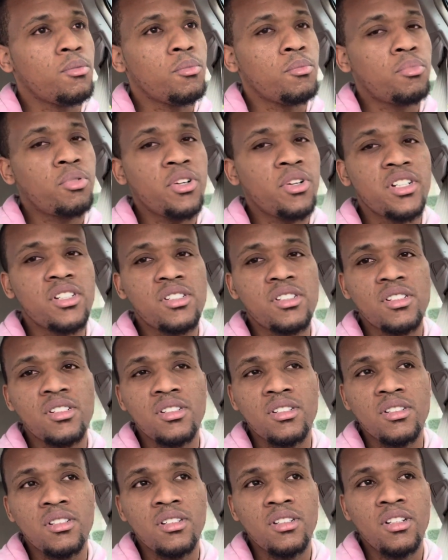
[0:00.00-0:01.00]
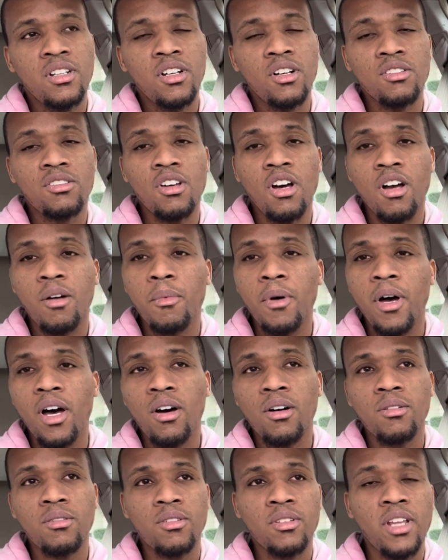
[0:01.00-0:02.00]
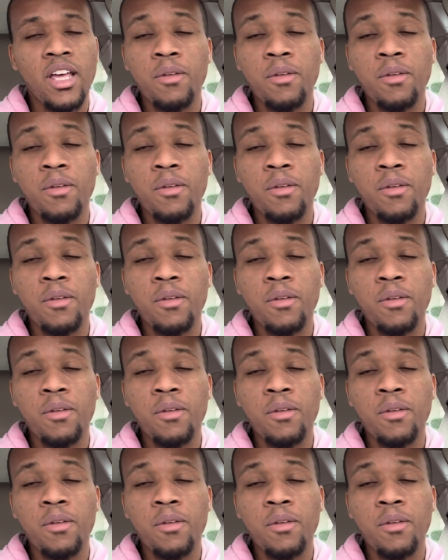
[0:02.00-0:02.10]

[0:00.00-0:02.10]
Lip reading: preach, talk about,